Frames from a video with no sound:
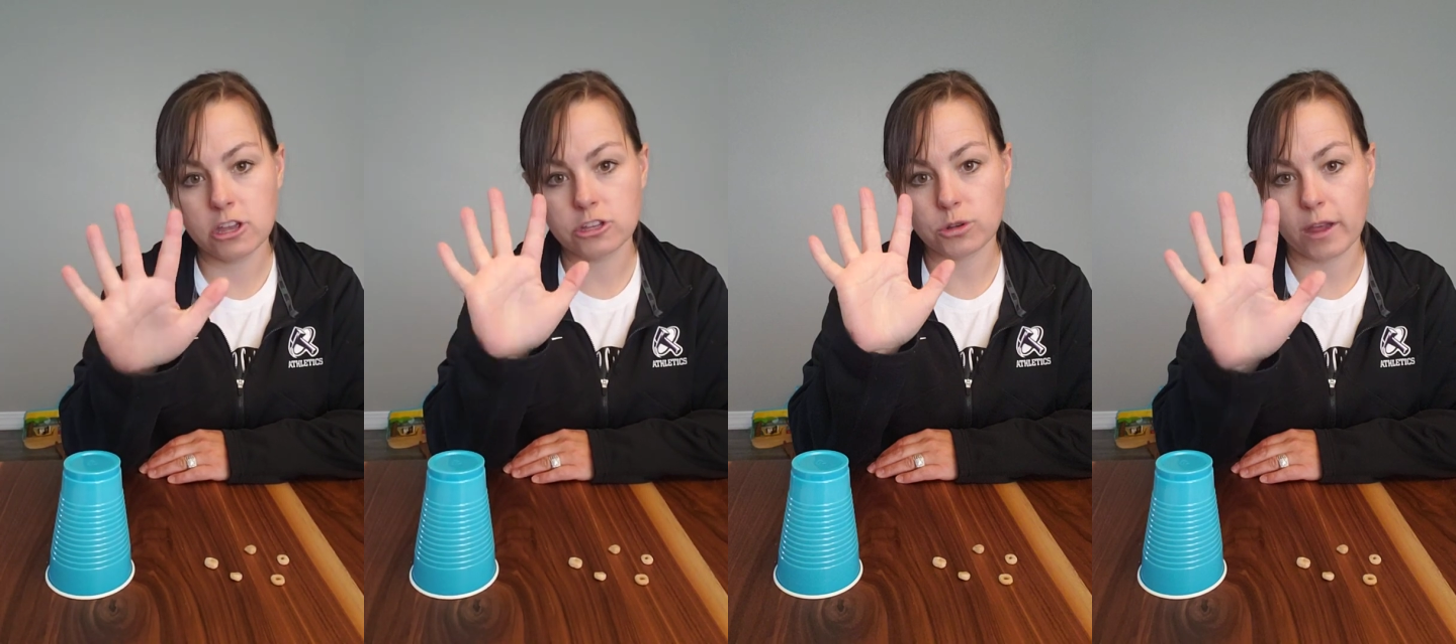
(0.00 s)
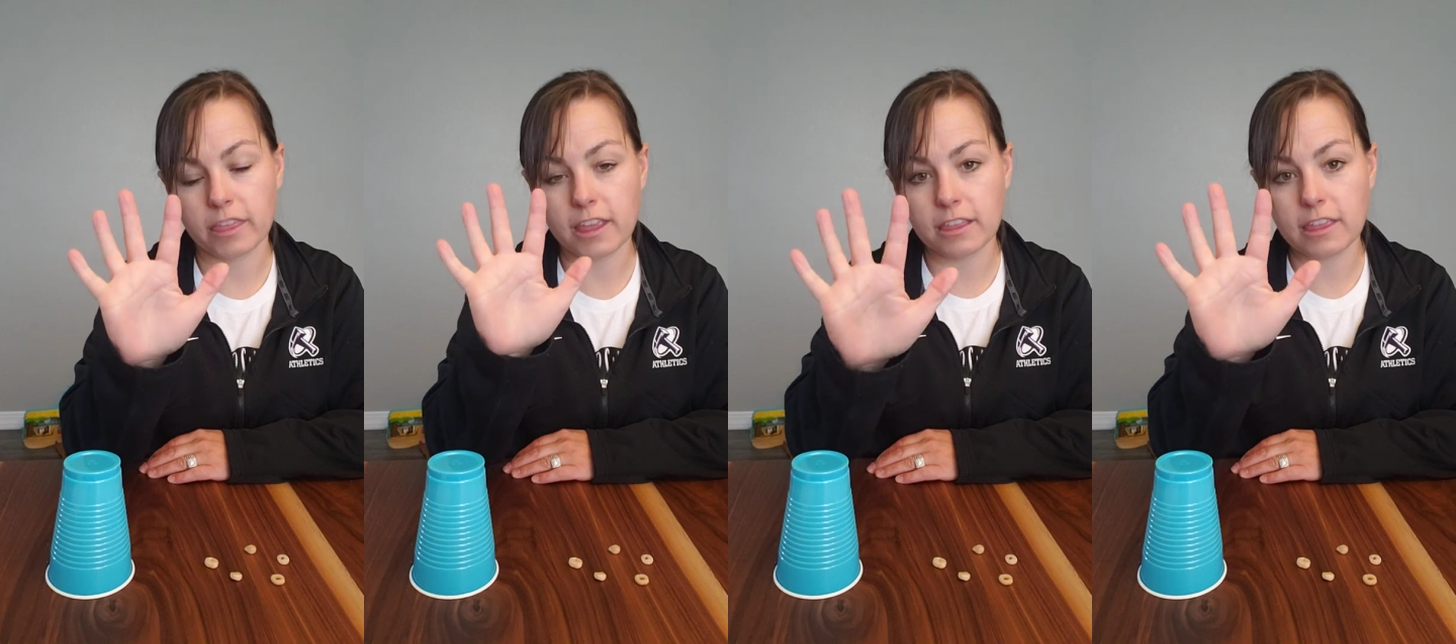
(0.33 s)
So I
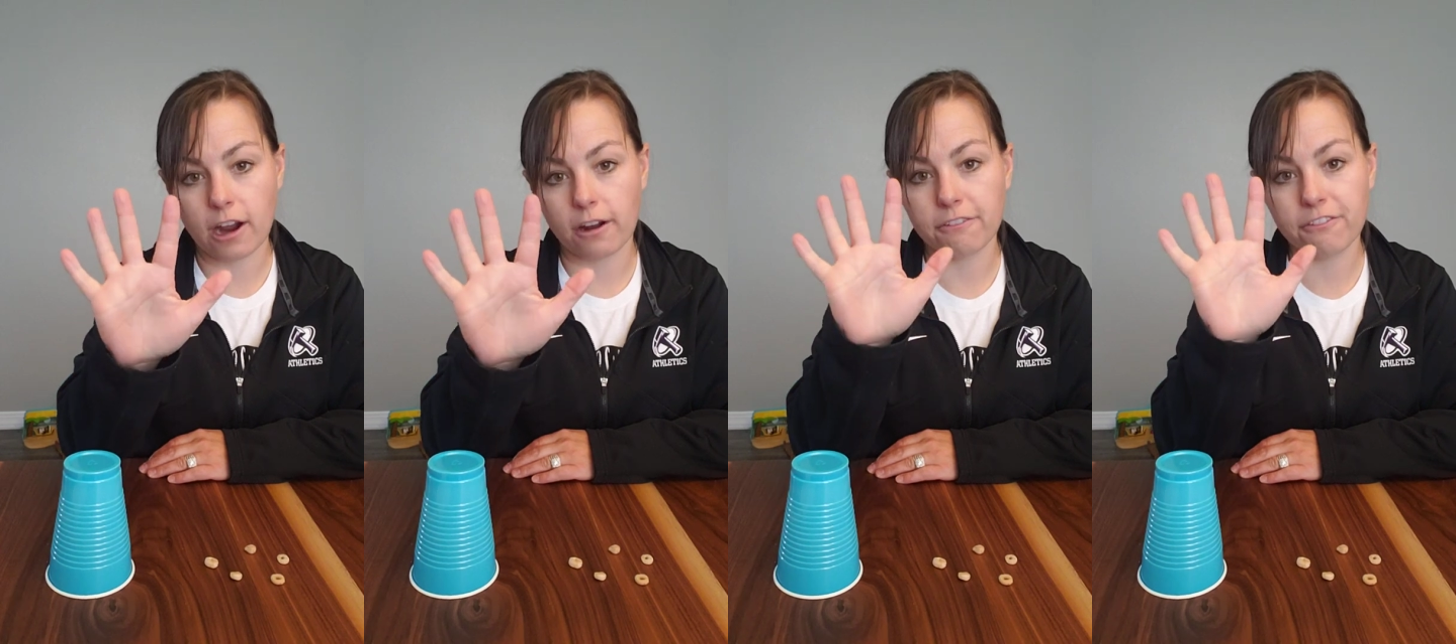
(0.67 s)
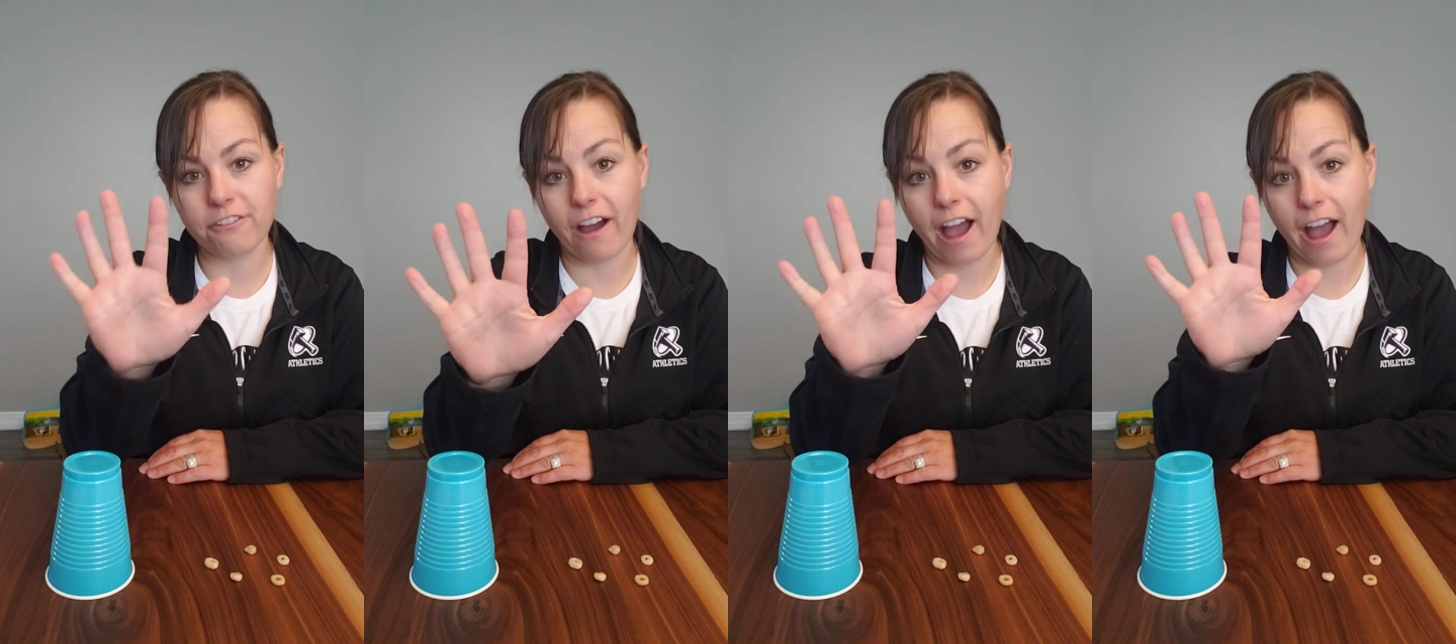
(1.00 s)
think there are
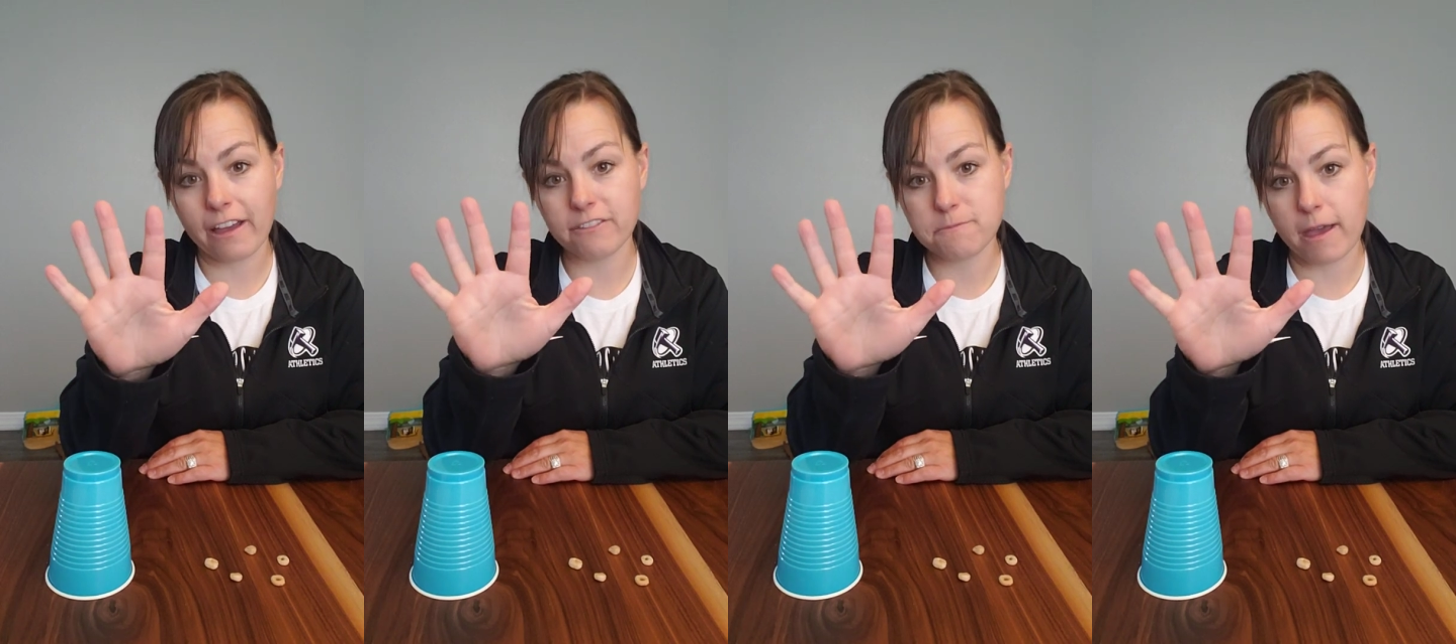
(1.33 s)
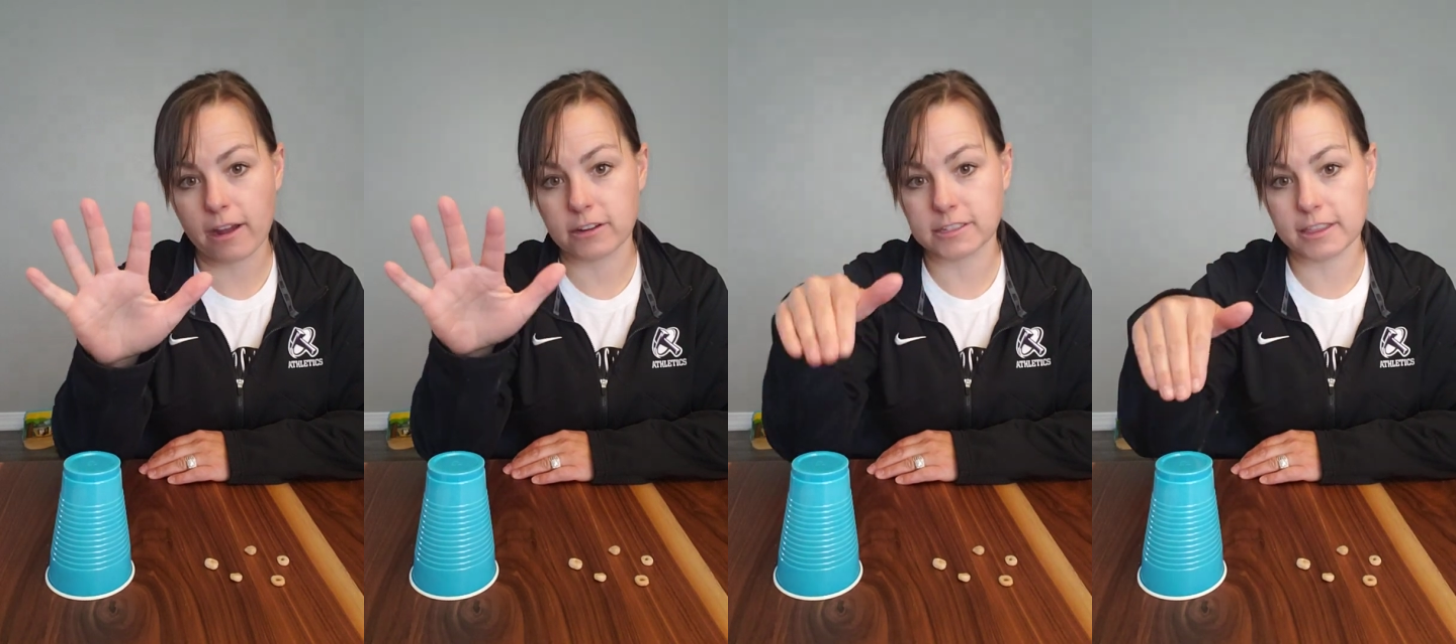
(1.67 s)
5
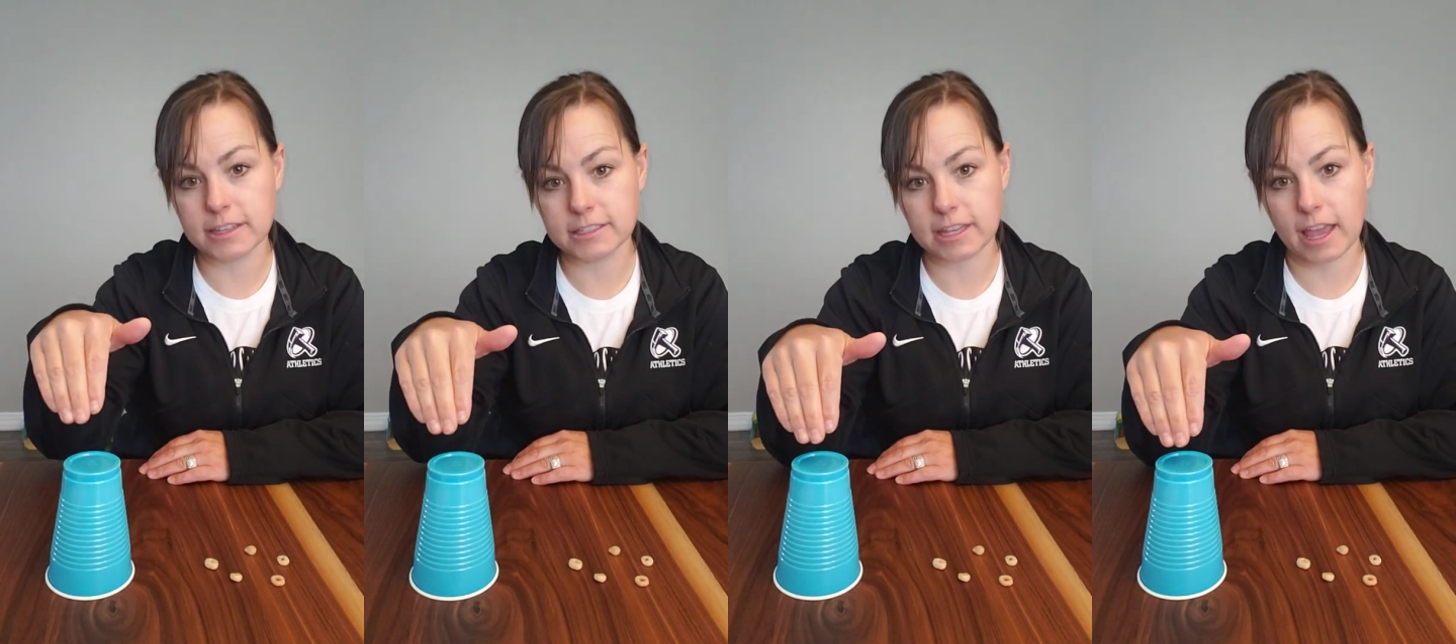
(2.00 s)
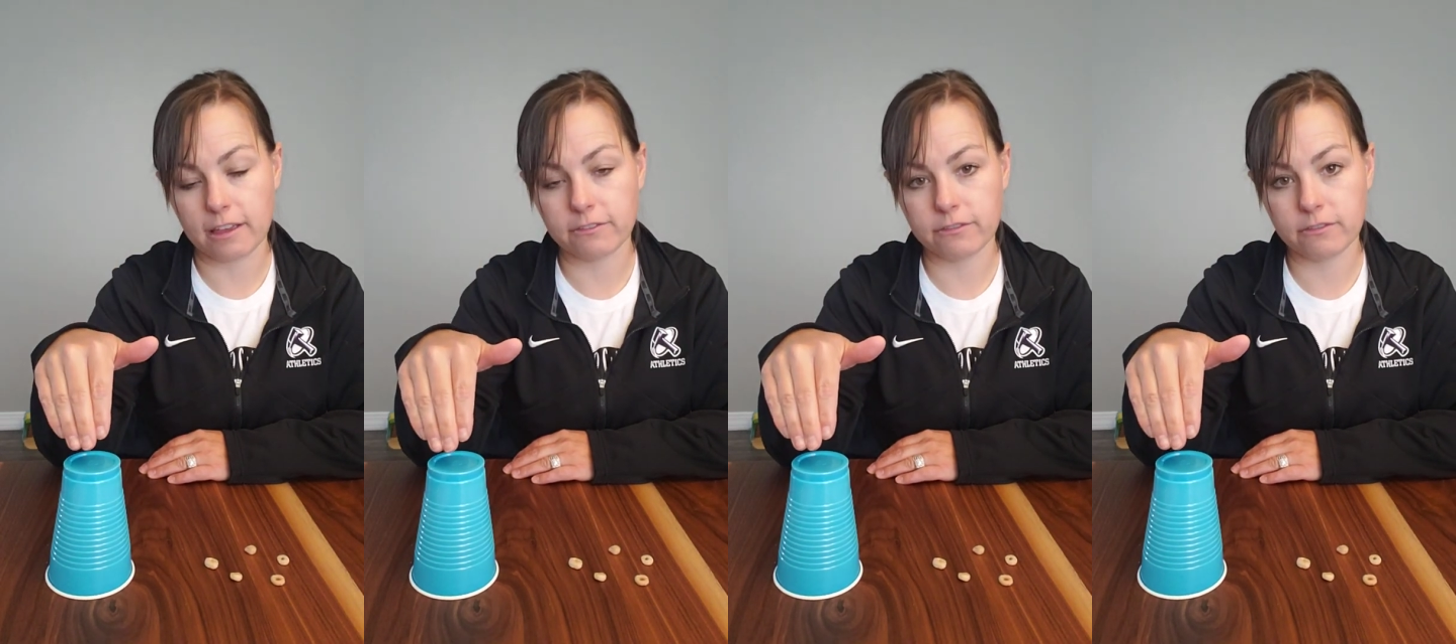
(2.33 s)
bears in this
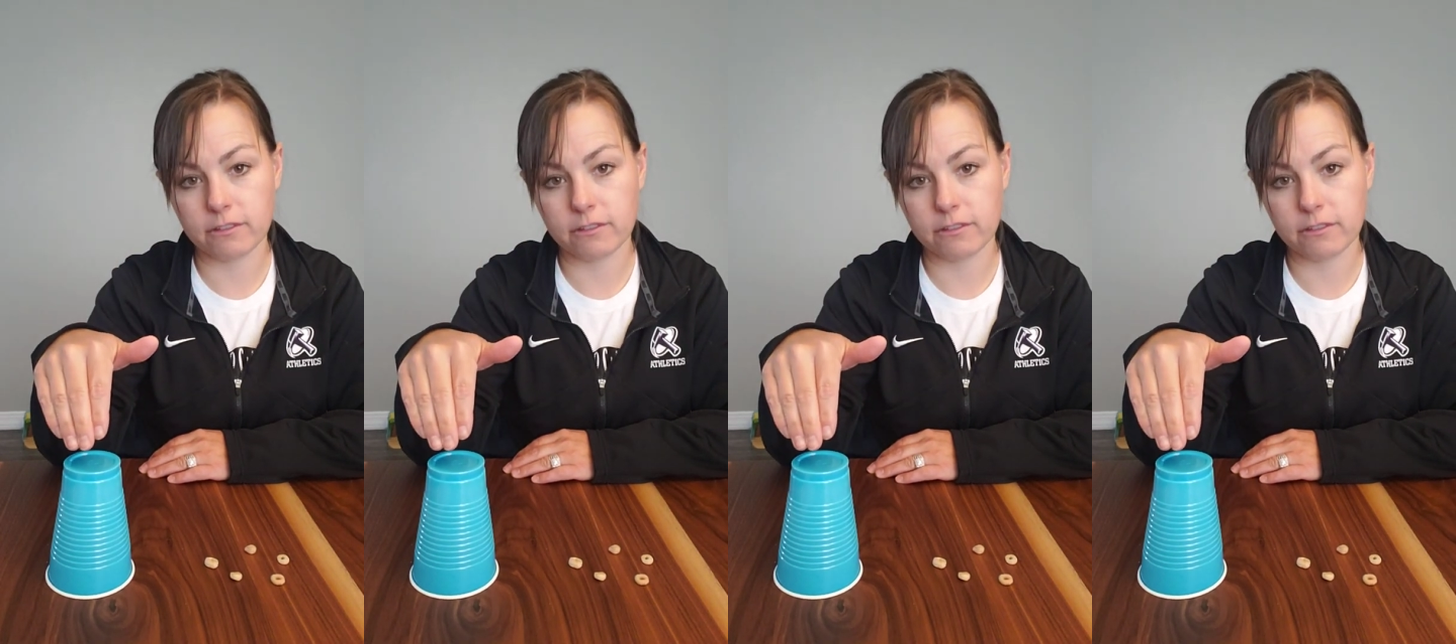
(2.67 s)
cave.